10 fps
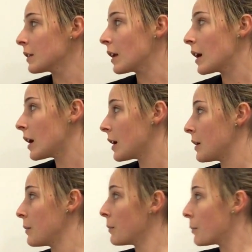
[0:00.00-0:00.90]

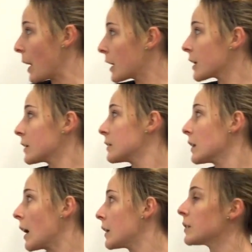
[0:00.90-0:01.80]
The Benedict's
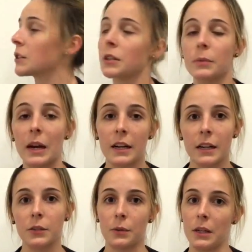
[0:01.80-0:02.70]
test, or
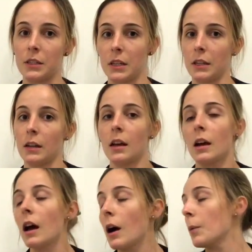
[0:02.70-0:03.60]
Benedict's reagent,
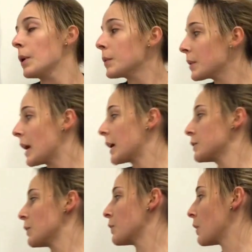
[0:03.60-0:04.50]
will
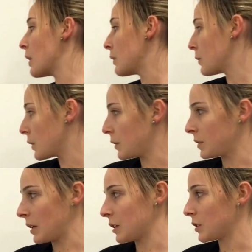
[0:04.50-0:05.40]
react with a
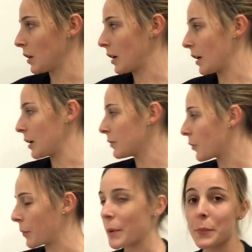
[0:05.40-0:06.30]
reducing sugar and
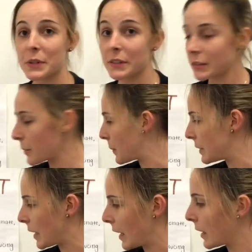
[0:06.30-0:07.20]
form a
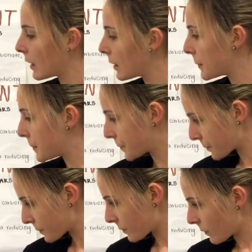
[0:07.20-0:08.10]
precipitate,
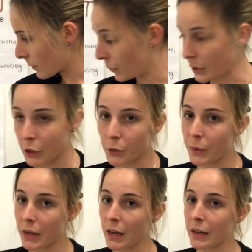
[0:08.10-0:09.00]
blue
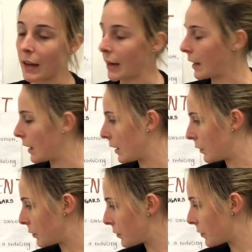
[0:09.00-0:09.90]
being a
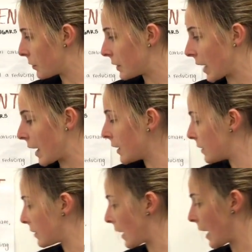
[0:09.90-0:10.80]
negative
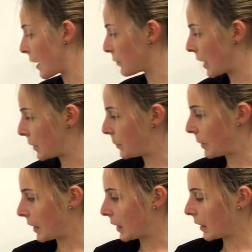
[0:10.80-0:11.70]
test and red
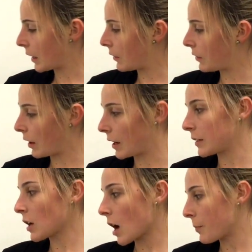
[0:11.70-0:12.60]
being a very
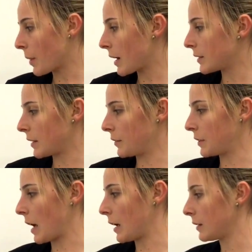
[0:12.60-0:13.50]
positive
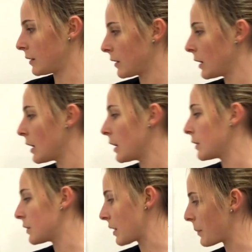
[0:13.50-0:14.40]
test.
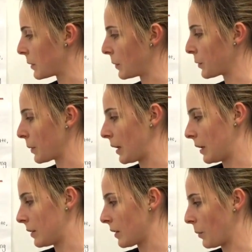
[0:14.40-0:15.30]
There's some in
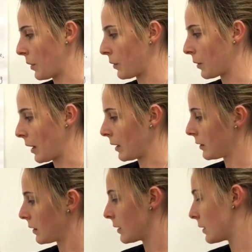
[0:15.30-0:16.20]
between, some with trace.